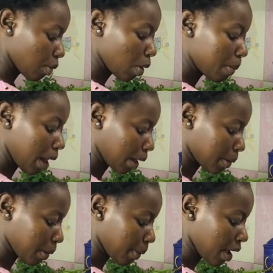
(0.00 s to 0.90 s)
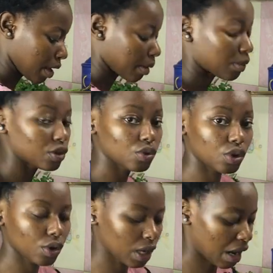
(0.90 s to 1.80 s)
more black pepper and i'm going to
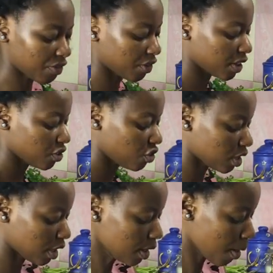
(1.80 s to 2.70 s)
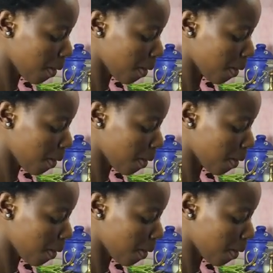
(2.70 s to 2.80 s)
throw in a fresh chili